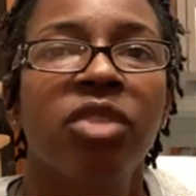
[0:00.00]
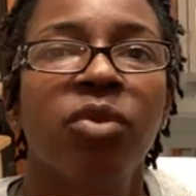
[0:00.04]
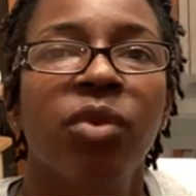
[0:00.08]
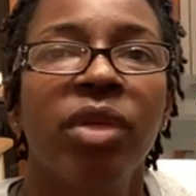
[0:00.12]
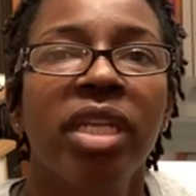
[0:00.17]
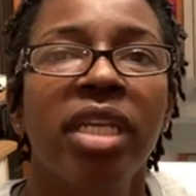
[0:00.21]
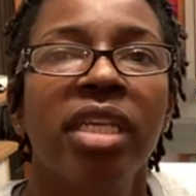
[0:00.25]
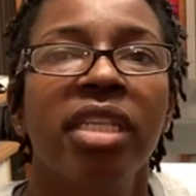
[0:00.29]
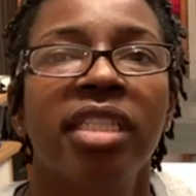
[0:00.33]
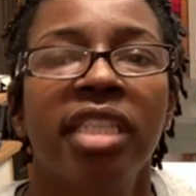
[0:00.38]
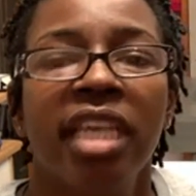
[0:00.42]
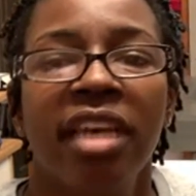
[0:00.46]
We
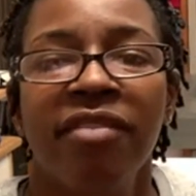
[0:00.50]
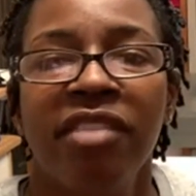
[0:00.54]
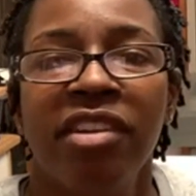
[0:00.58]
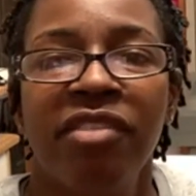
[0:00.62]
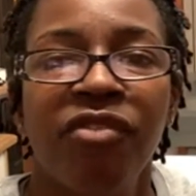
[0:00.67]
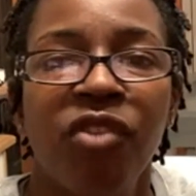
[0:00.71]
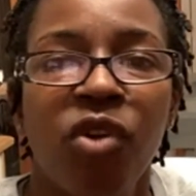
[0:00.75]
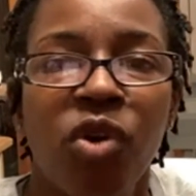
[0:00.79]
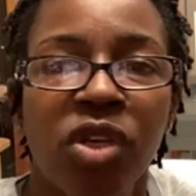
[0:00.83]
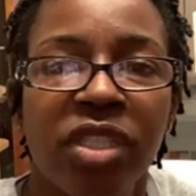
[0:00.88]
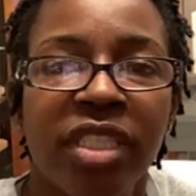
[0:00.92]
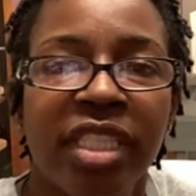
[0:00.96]
need
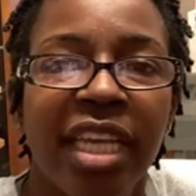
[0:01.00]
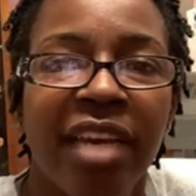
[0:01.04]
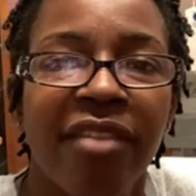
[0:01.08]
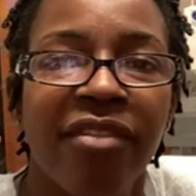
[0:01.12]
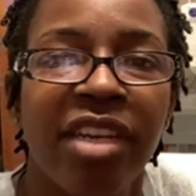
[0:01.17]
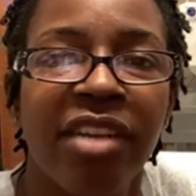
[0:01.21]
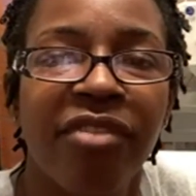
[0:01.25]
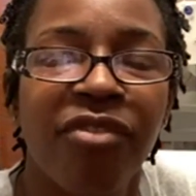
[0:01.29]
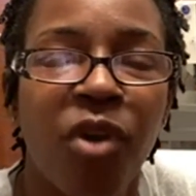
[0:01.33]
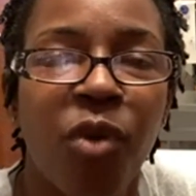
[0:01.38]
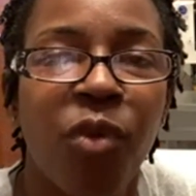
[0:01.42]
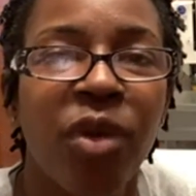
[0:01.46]
74,
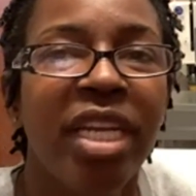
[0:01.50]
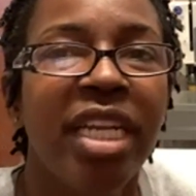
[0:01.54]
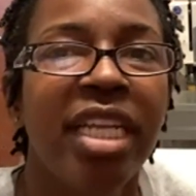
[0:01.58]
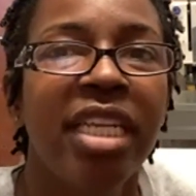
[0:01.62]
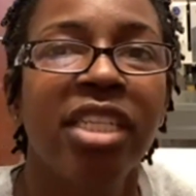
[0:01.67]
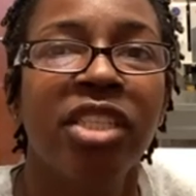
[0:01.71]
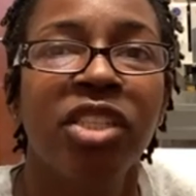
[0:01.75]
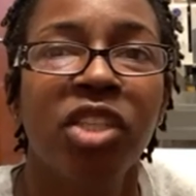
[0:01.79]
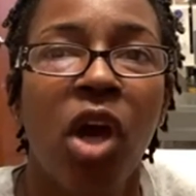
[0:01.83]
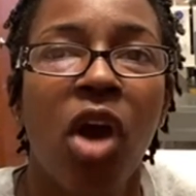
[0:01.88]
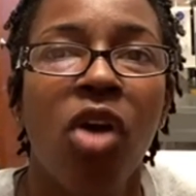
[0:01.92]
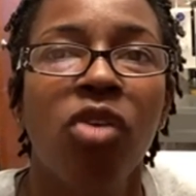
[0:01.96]
74. We need
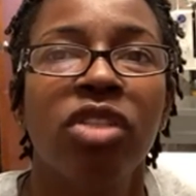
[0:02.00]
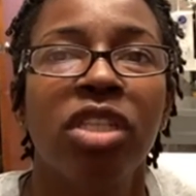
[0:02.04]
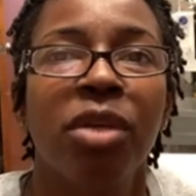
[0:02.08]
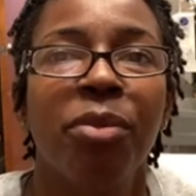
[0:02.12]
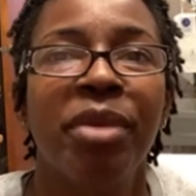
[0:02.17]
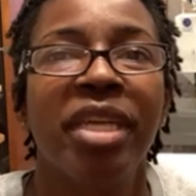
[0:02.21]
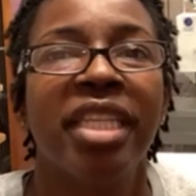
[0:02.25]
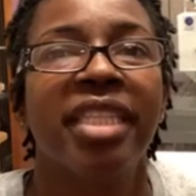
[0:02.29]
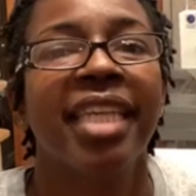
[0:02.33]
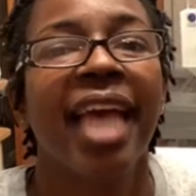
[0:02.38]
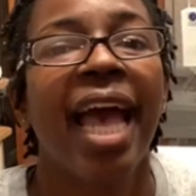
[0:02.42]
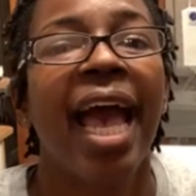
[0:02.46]
the skull to
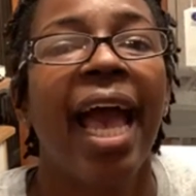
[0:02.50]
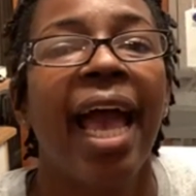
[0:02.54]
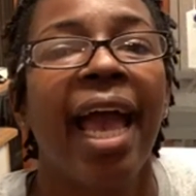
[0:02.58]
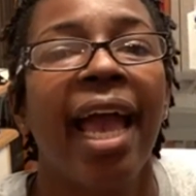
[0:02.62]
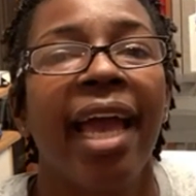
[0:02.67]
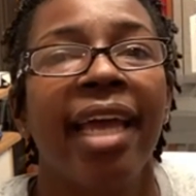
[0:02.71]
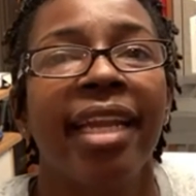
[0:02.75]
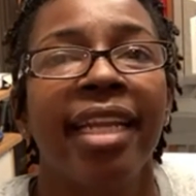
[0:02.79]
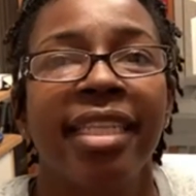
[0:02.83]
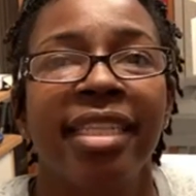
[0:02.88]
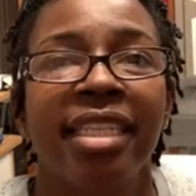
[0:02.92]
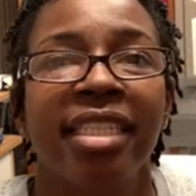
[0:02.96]
be
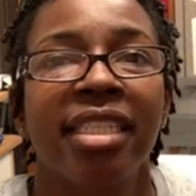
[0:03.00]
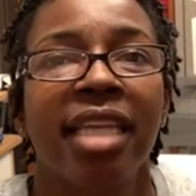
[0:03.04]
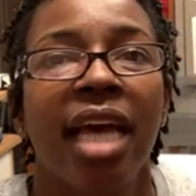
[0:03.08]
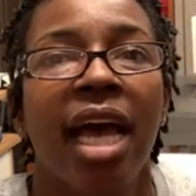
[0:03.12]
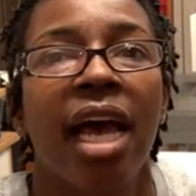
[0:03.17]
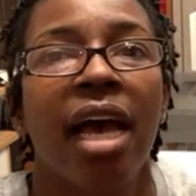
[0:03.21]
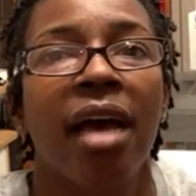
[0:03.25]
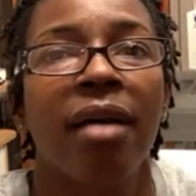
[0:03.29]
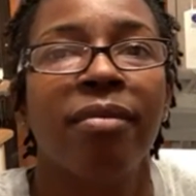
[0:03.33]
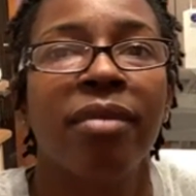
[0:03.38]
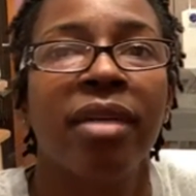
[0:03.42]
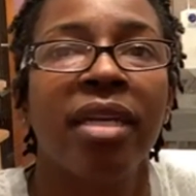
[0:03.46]
tied at the
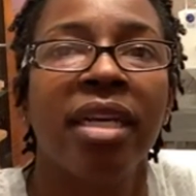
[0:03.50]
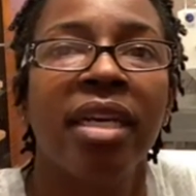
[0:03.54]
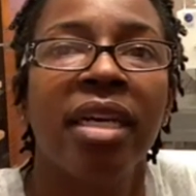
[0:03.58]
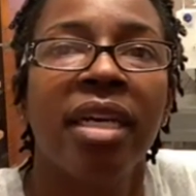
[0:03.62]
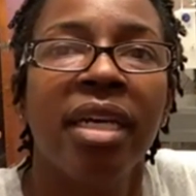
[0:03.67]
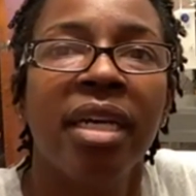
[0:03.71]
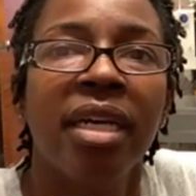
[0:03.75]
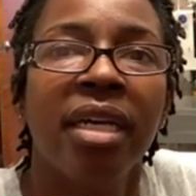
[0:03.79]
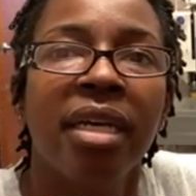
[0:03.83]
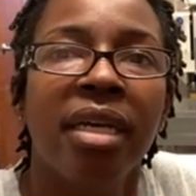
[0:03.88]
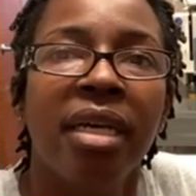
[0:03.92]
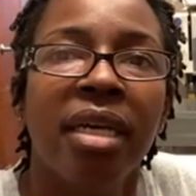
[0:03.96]
top.
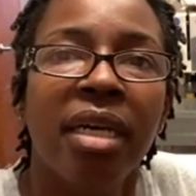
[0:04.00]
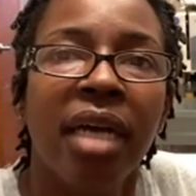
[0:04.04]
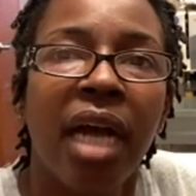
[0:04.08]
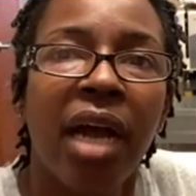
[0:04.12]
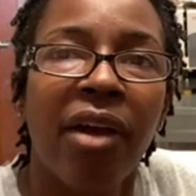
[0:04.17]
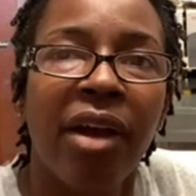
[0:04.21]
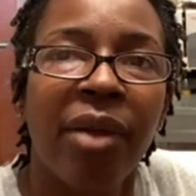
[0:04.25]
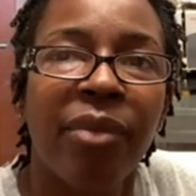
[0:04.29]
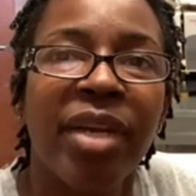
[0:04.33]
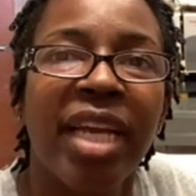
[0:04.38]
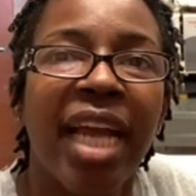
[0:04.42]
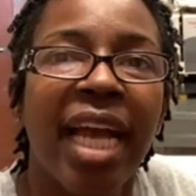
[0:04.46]
All
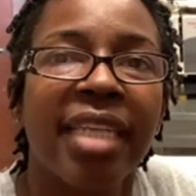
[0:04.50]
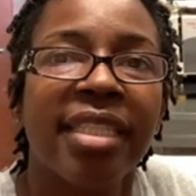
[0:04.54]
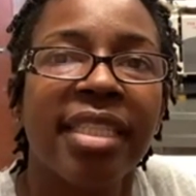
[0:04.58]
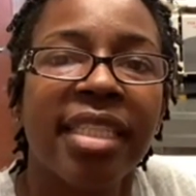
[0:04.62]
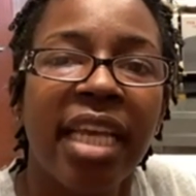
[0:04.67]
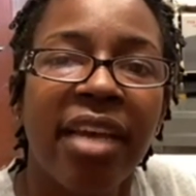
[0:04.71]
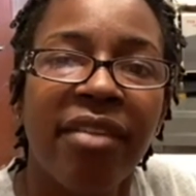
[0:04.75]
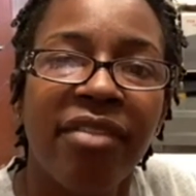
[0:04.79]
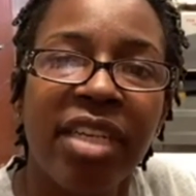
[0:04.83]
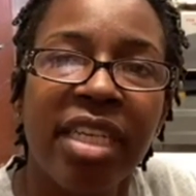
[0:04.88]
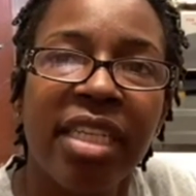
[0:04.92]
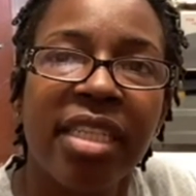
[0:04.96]
right, we got
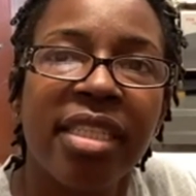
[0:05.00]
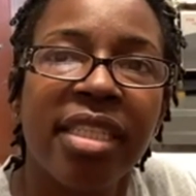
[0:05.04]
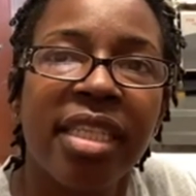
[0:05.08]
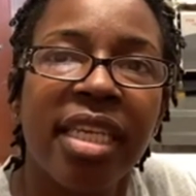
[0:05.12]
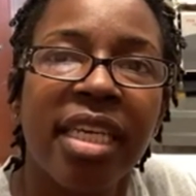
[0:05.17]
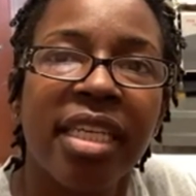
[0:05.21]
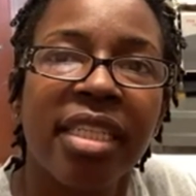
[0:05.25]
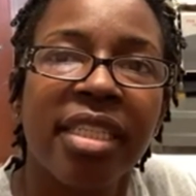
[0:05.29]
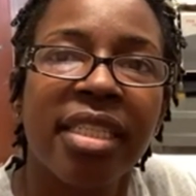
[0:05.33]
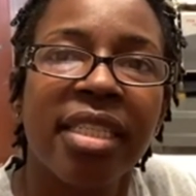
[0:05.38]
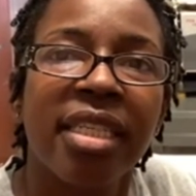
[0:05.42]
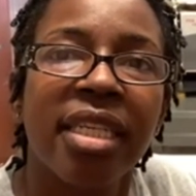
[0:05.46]

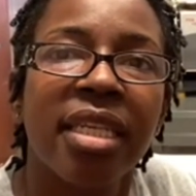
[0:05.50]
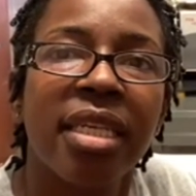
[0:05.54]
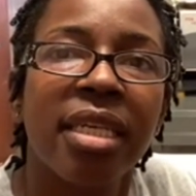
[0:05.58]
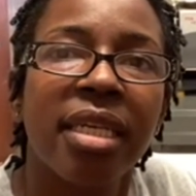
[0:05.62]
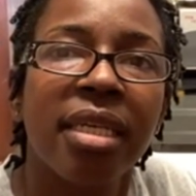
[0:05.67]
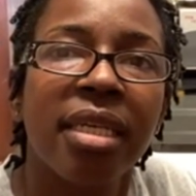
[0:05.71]
76.